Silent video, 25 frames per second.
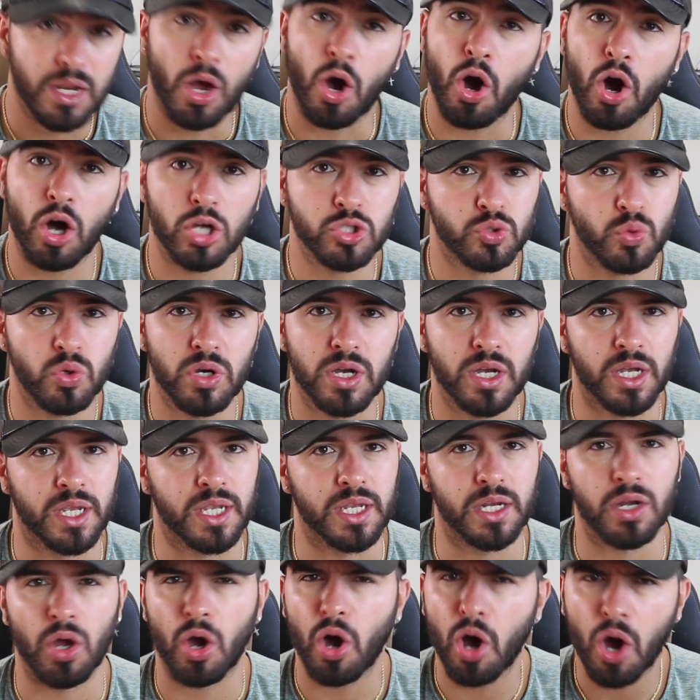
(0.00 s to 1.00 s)
Hard
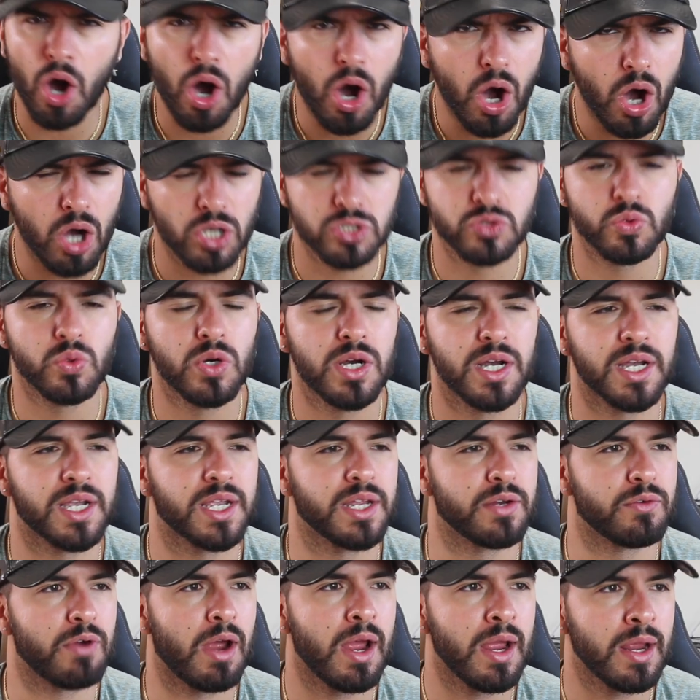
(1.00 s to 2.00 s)
working,
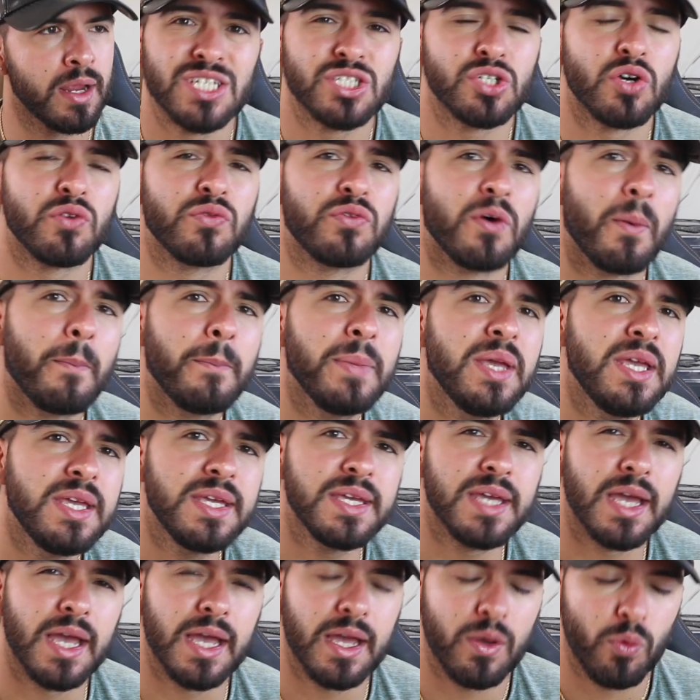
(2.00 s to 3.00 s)
right? So for me,
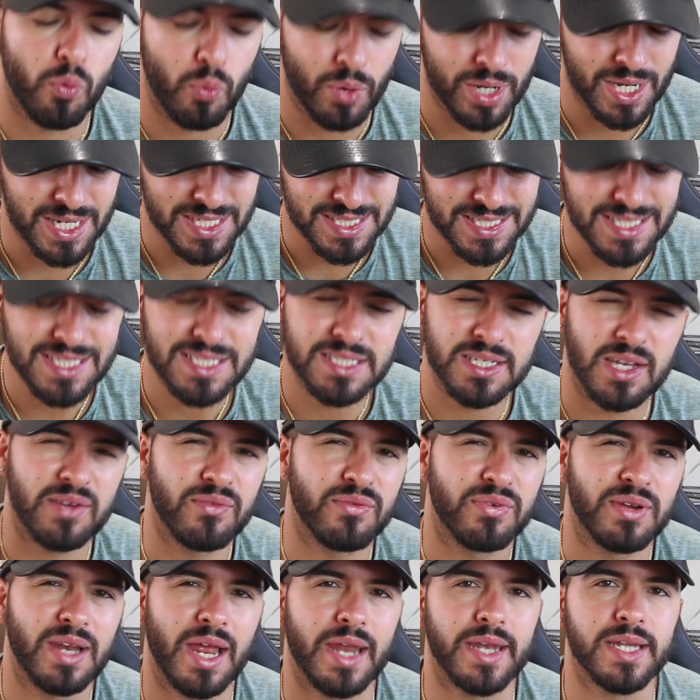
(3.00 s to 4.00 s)
yeah, when I see
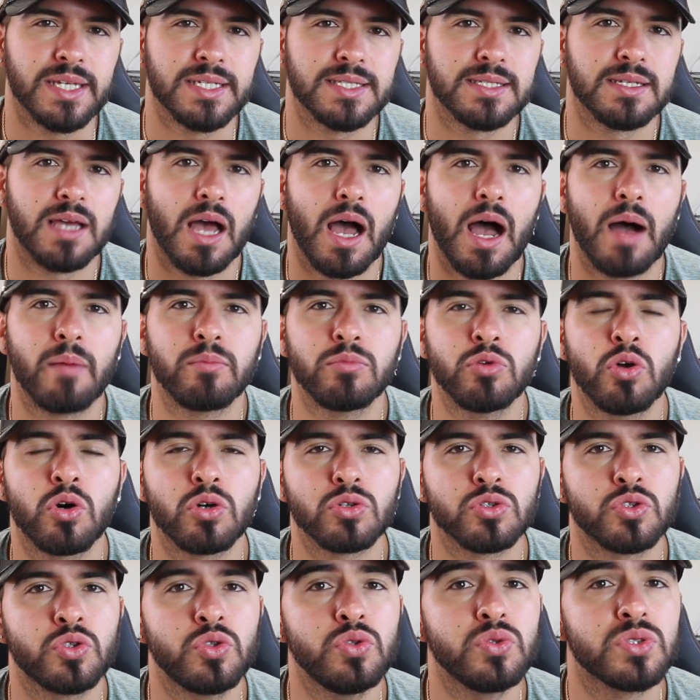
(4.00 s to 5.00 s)
something like this, I'm
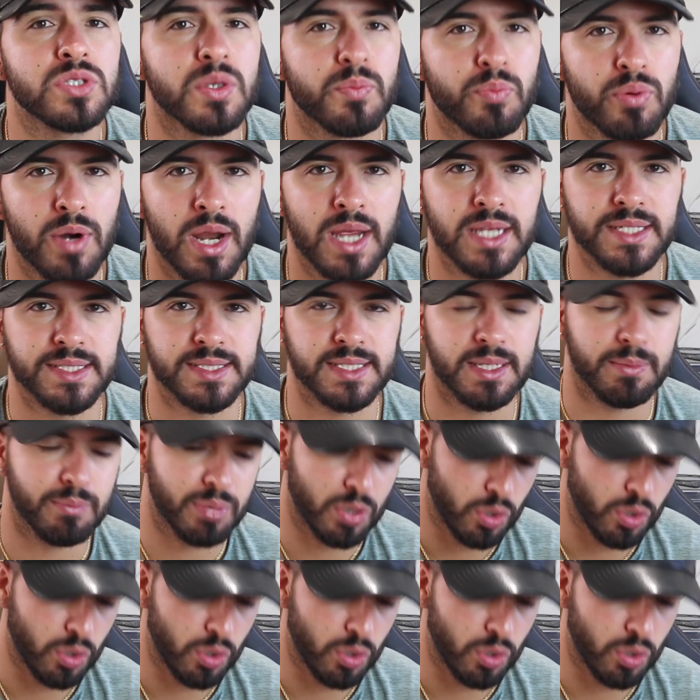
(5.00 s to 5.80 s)
not too surprised yet,